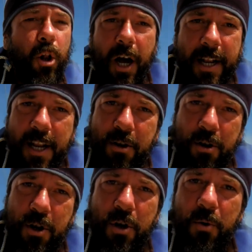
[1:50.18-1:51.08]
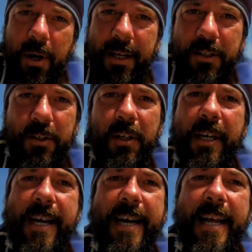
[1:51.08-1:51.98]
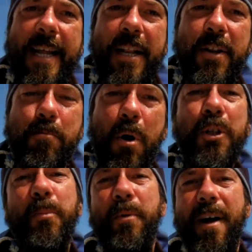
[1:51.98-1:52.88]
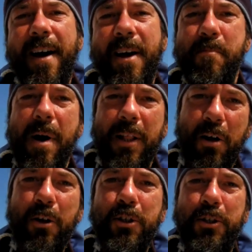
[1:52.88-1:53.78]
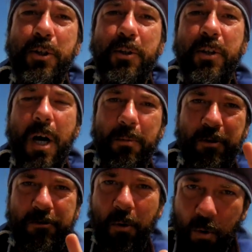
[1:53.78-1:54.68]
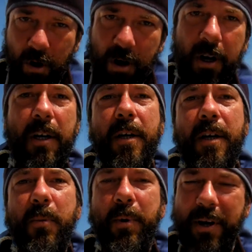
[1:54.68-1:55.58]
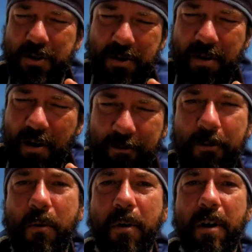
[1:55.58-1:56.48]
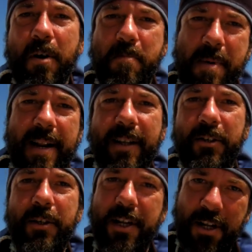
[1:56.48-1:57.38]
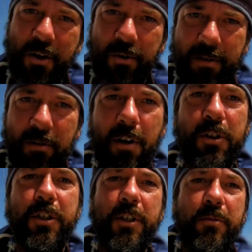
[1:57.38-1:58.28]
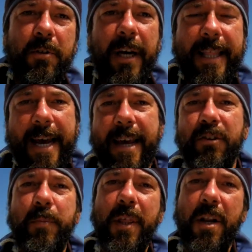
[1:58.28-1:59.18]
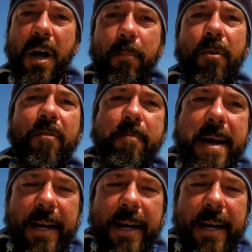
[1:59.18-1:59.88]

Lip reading: all I need to do is multiply my longitude times 4, because there are 4 minutes in a degree of longitude, and that gives me the number of